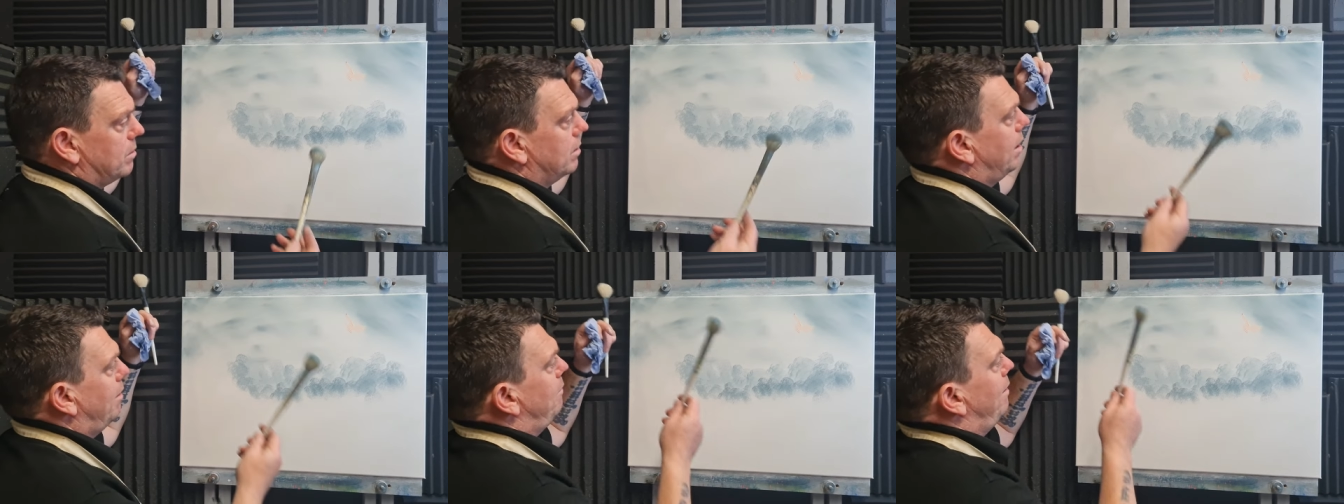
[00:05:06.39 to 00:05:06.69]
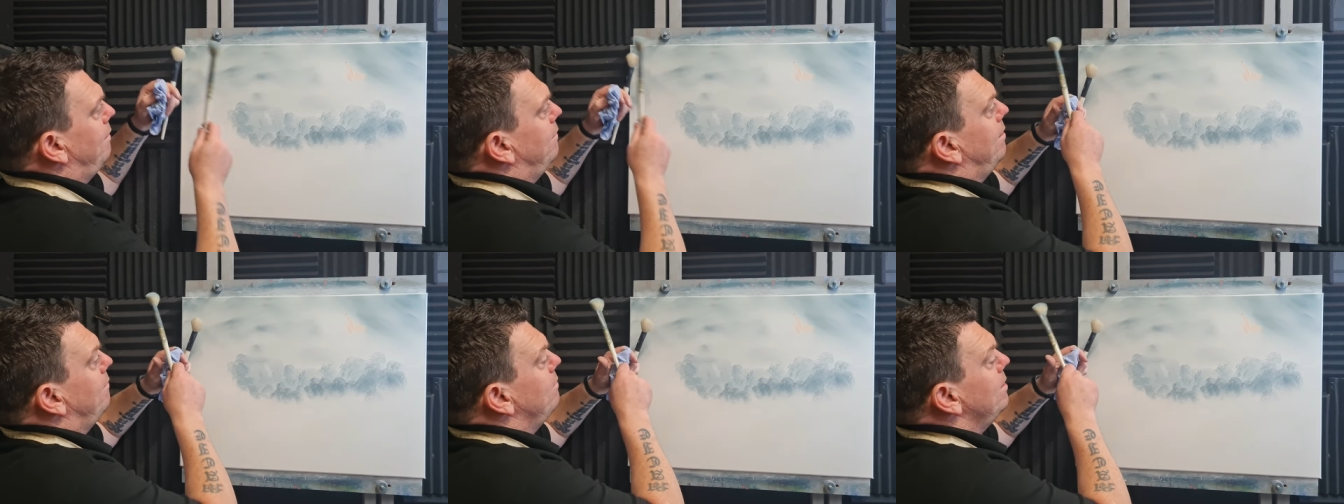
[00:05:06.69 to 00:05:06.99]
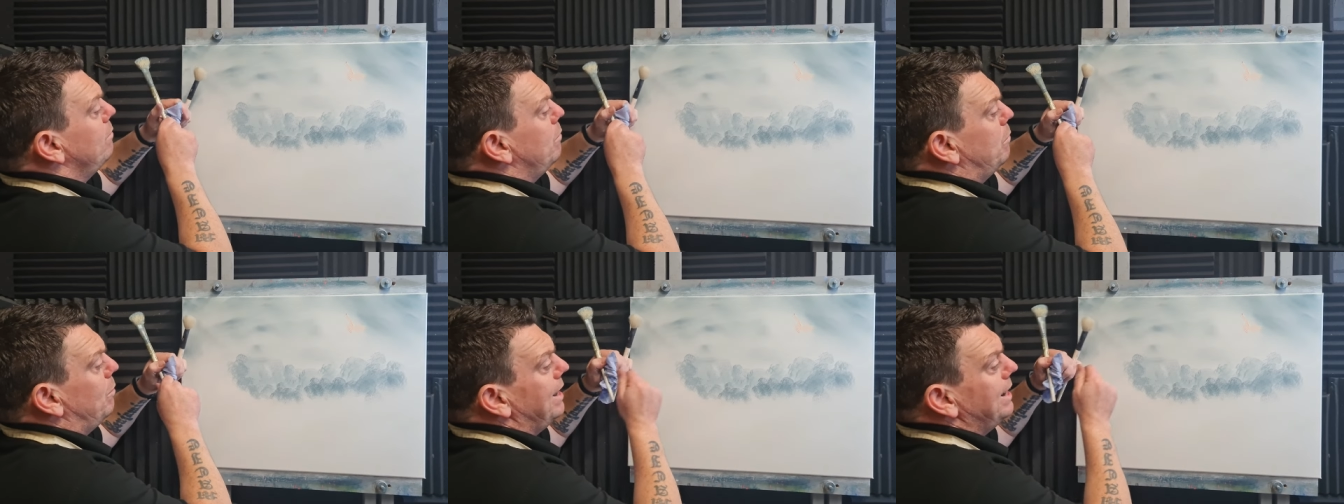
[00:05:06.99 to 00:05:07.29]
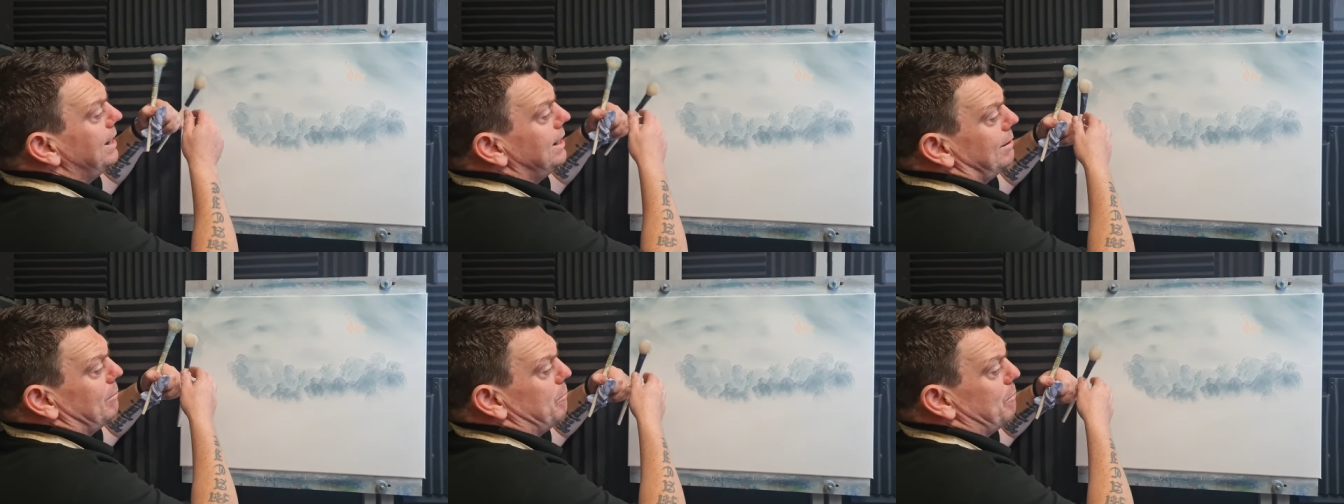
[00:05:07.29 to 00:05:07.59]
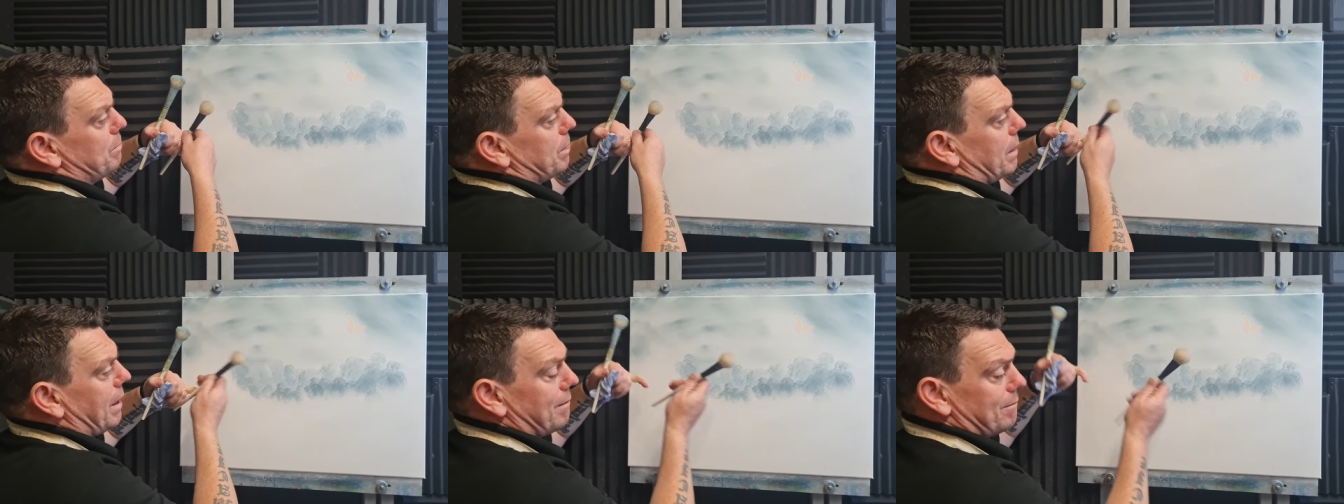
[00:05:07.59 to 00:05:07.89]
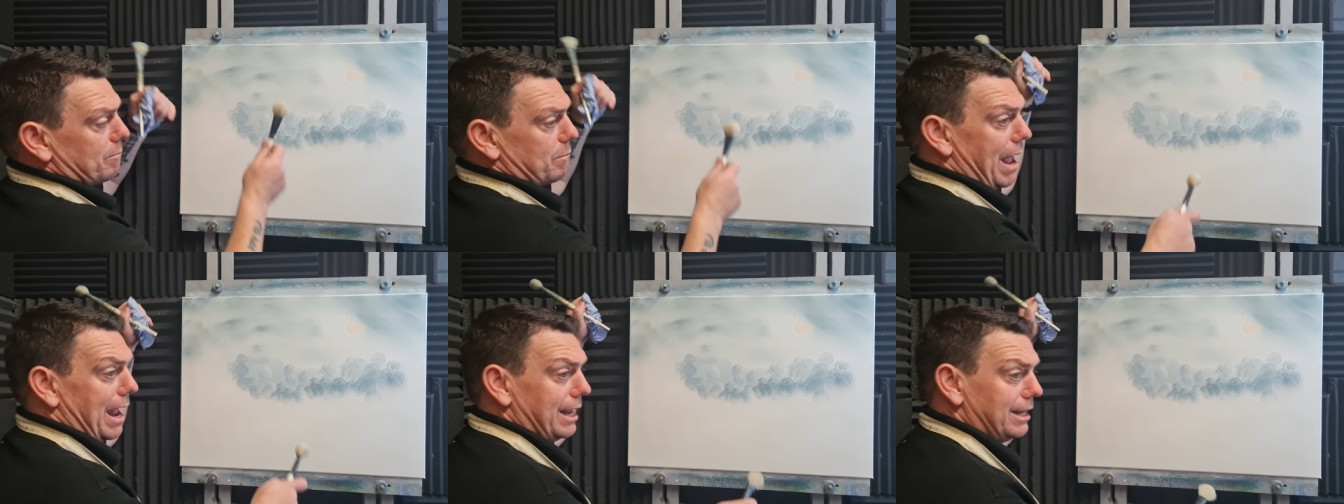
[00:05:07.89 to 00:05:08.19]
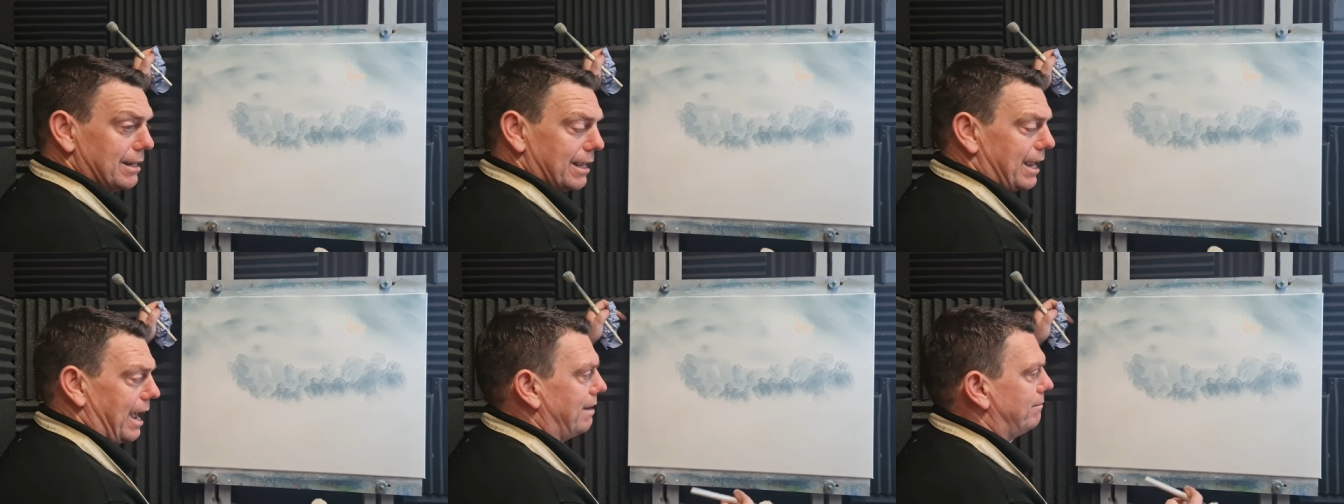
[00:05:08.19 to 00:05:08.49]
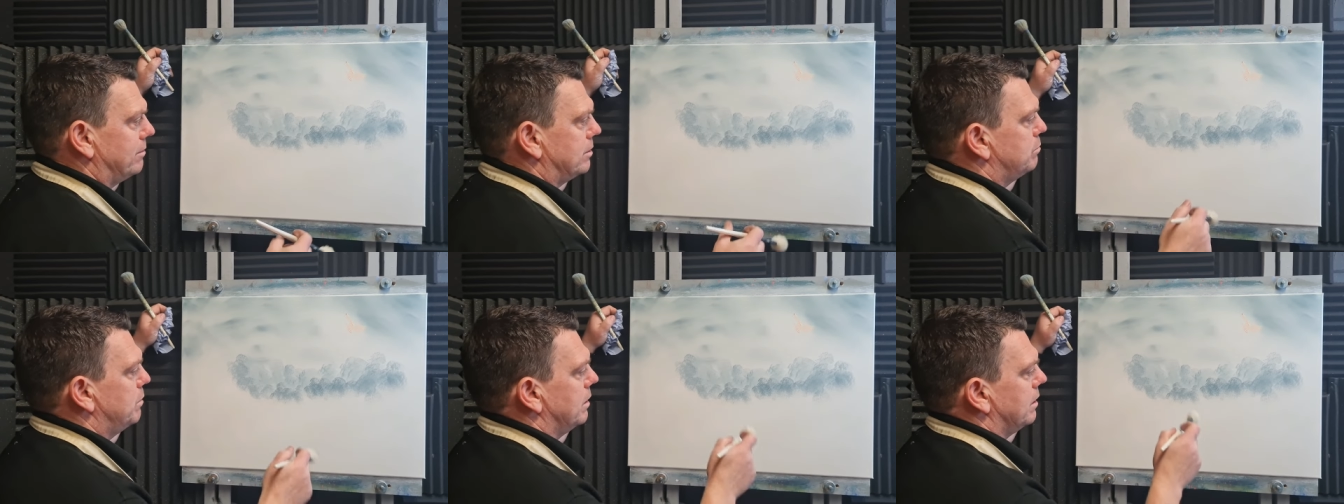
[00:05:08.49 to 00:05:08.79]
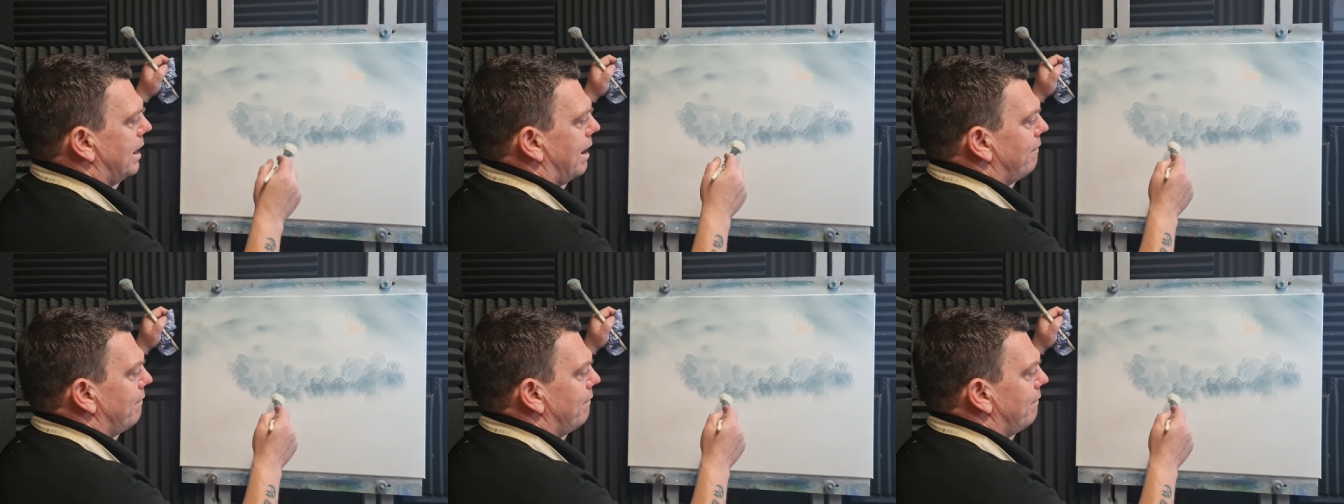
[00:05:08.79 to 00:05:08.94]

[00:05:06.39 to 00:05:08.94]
I've even played paint, can't even speak.